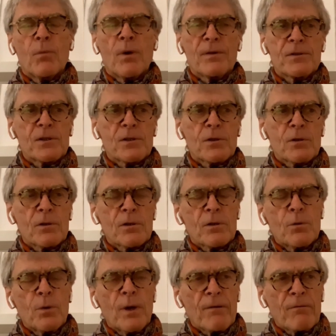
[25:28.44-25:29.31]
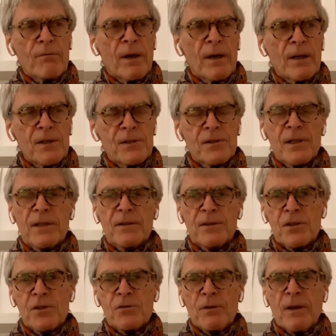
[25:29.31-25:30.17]
once quite rightly
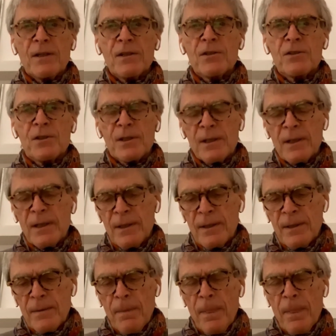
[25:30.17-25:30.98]
said, the strategy